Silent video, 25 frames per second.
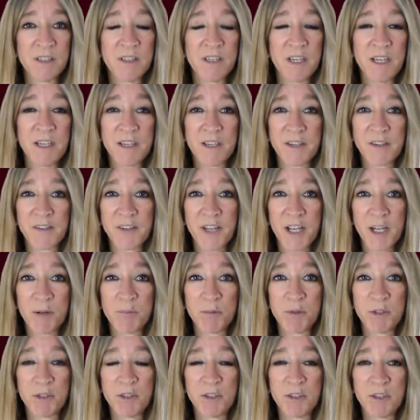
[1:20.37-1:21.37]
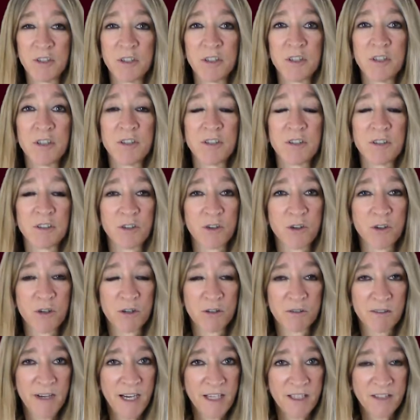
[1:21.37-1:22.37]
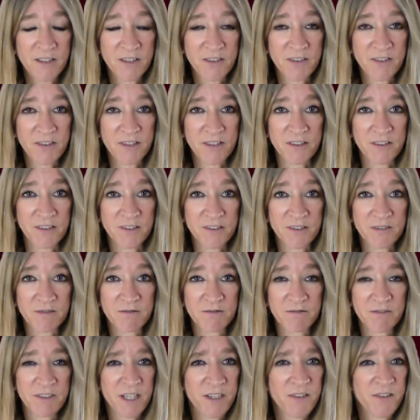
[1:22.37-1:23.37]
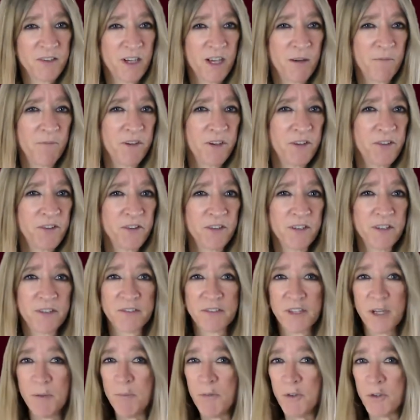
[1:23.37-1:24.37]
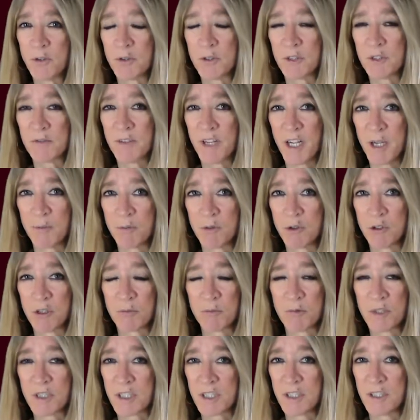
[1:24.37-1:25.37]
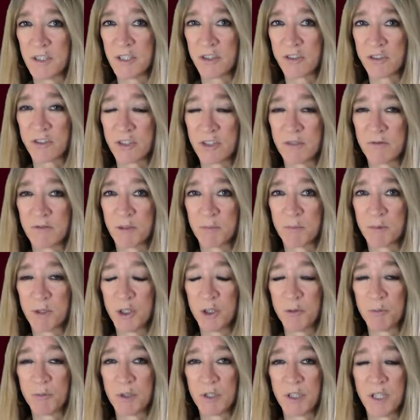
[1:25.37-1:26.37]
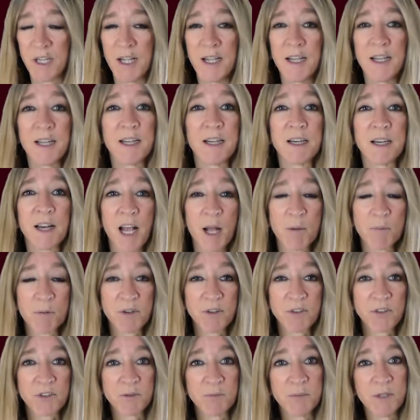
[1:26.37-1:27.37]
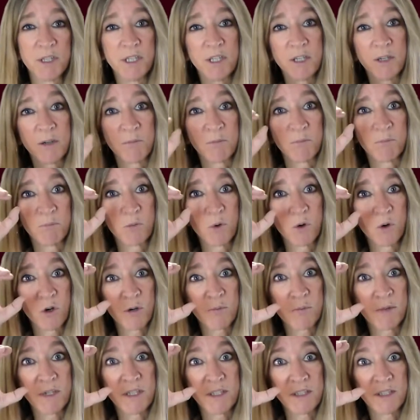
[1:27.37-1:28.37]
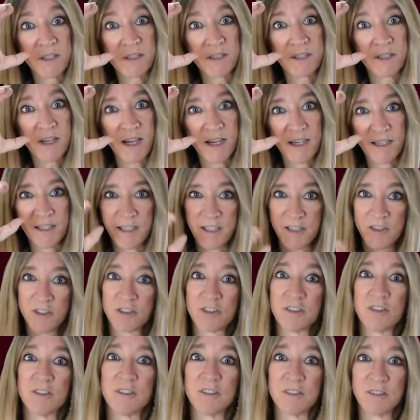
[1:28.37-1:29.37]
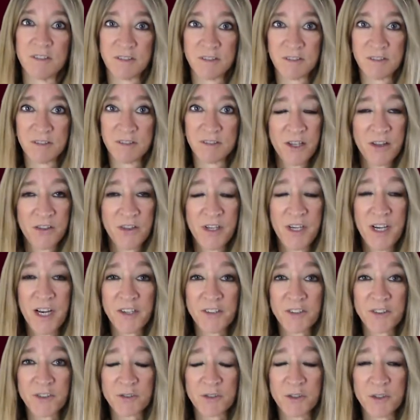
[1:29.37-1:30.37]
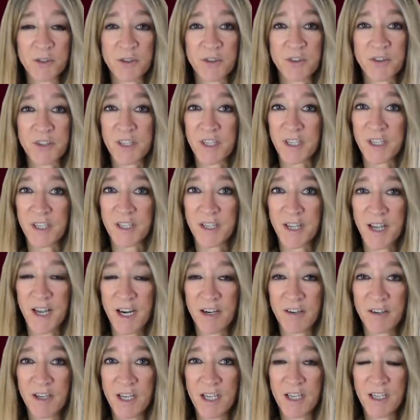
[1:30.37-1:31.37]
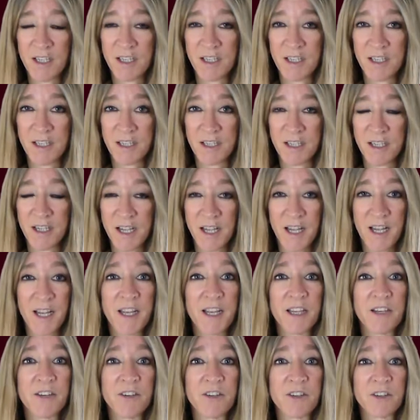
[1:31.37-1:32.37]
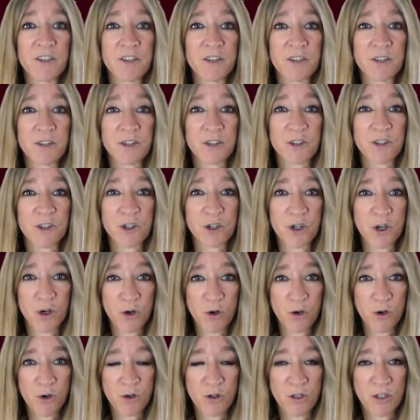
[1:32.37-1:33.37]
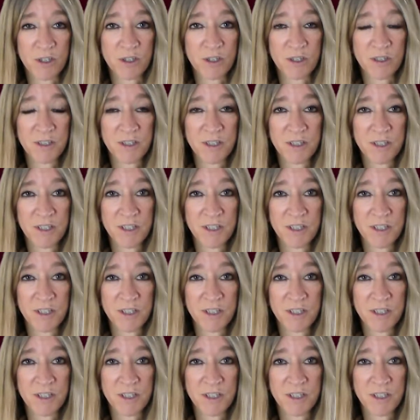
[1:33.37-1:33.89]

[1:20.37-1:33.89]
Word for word: an example, corectasis. That's obviously some sort of abnormal condition of the pupil. It happens to be morbid dilation. The next roots, cara and corn,